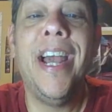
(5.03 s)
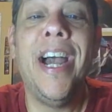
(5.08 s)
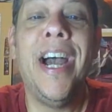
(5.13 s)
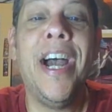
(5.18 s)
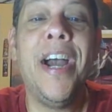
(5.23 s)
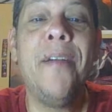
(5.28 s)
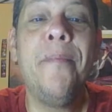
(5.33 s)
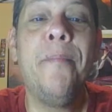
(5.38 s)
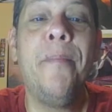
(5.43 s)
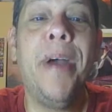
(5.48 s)

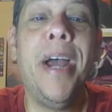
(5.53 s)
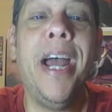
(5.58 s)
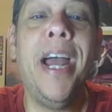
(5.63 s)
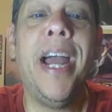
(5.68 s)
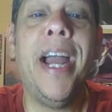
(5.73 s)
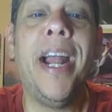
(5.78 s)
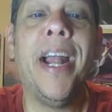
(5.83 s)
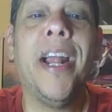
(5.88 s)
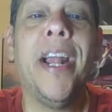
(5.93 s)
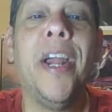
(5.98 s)
I'm
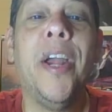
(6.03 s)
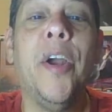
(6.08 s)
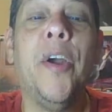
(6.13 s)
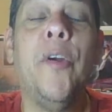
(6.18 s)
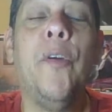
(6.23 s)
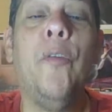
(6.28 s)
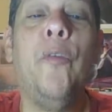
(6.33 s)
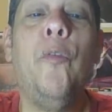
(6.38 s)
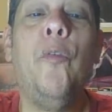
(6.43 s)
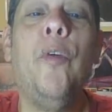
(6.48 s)
back
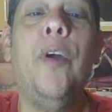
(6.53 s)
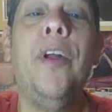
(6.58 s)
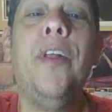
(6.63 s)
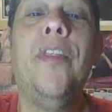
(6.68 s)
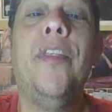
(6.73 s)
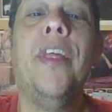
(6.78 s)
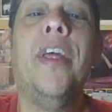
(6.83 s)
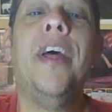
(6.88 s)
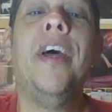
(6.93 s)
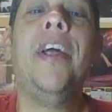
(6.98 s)

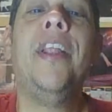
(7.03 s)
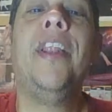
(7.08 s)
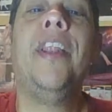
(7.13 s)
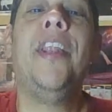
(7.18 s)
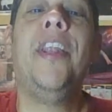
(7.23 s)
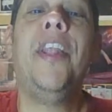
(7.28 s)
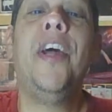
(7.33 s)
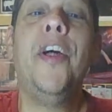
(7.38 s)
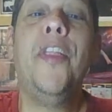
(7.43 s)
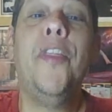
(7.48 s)
with
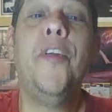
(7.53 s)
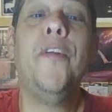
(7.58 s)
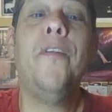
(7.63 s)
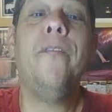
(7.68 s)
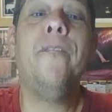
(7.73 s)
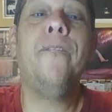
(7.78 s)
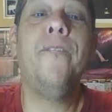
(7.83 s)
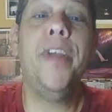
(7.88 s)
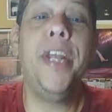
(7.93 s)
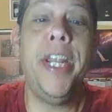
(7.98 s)
another
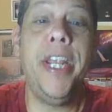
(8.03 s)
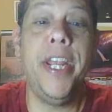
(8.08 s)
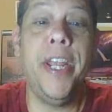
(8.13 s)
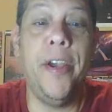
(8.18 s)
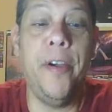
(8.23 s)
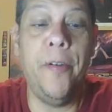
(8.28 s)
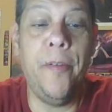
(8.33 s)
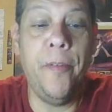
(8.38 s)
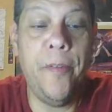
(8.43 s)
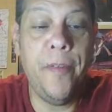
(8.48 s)

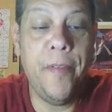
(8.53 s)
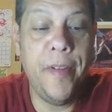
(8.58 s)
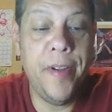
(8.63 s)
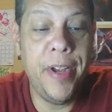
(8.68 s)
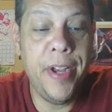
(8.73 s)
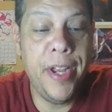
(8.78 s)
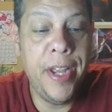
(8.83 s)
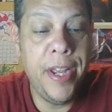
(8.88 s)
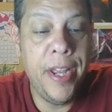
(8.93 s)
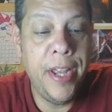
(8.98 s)
video.
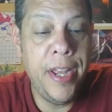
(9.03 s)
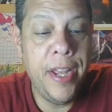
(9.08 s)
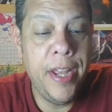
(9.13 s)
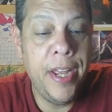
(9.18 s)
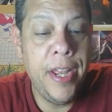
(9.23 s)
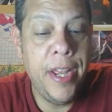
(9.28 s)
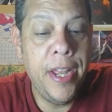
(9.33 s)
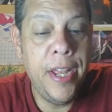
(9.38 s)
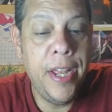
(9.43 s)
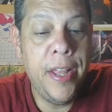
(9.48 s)

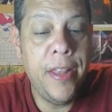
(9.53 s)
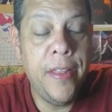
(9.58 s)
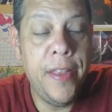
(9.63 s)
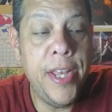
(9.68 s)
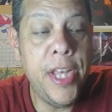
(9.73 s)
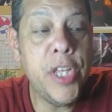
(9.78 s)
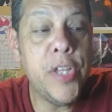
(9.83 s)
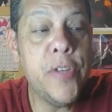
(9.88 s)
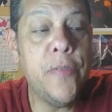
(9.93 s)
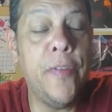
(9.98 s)

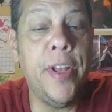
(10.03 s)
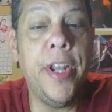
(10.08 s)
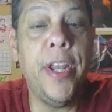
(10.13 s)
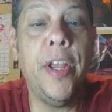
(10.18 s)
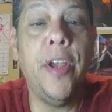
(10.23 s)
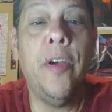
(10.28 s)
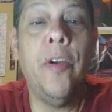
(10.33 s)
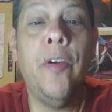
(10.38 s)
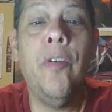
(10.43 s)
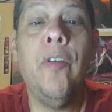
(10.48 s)
This
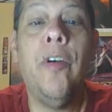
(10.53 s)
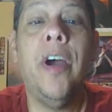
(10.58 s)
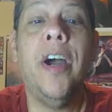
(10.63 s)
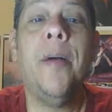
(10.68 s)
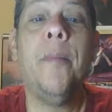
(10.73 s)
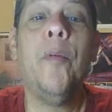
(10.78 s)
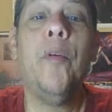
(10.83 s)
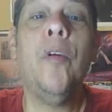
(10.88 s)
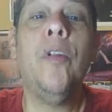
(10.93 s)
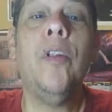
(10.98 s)
video,
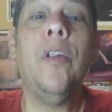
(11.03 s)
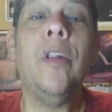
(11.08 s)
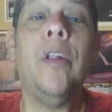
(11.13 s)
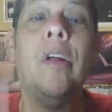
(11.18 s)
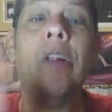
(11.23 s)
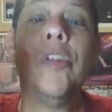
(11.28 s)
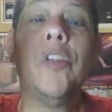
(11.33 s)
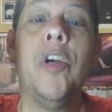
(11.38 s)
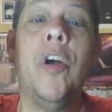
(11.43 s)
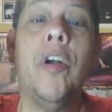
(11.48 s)
I want to
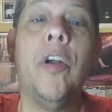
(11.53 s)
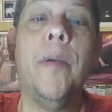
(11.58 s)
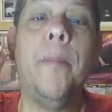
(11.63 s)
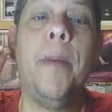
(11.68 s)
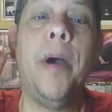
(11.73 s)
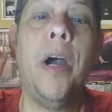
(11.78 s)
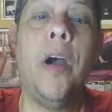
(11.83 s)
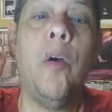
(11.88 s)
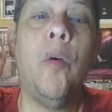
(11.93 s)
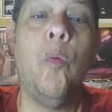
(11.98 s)
talk
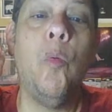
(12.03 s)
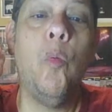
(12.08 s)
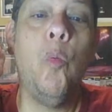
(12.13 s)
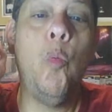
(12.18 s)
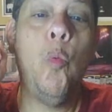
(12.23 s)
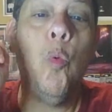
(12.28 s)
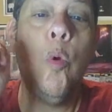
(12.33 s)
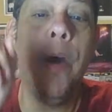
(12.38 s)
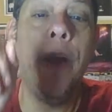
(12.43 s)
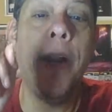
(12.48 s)
about
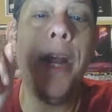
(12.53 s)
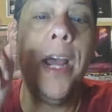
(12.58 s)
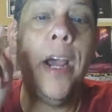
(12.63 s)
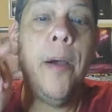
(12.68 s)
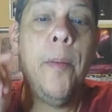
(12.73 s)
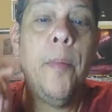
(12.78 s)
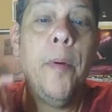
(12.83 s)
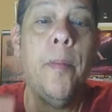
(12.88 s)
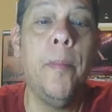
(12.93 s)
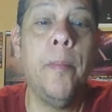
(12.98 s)
one
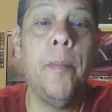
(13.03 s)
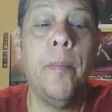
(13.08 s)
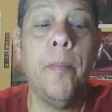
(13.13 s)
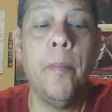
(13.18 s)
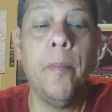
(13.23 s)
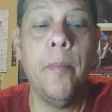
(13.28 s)
album,